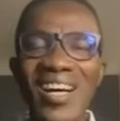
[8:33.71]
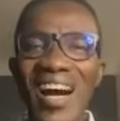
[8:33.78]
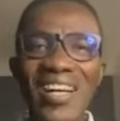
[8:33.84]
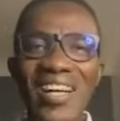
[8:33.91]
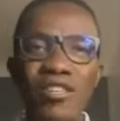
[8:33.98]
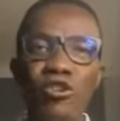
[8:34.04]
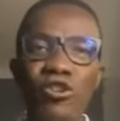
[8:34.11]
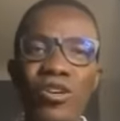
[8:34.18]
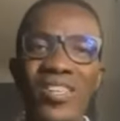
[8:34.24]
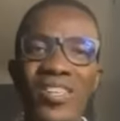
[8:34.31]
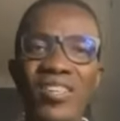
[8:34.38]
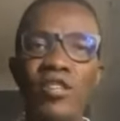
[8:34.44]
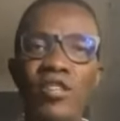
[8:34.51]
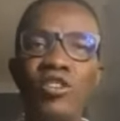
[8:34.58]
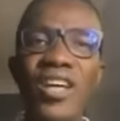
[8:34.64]
And you know, it's a
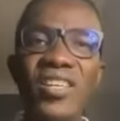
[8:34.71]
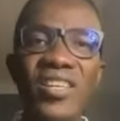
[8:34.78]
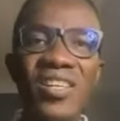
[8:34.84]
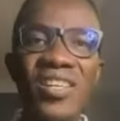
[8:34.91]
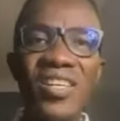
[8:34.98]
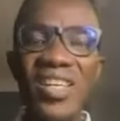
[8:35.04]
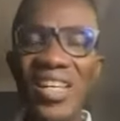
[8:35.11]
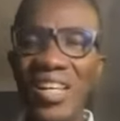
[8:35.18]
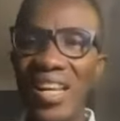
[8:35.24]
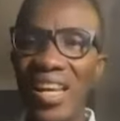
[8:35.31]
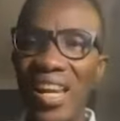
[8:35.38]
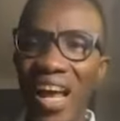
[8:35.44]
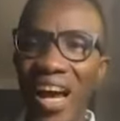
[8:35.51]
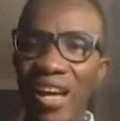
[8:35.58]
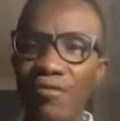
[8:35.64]
tragedy in
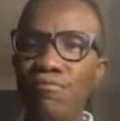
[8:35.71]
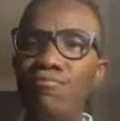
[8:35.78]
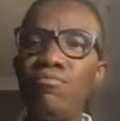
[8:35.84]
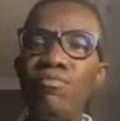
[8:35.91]
life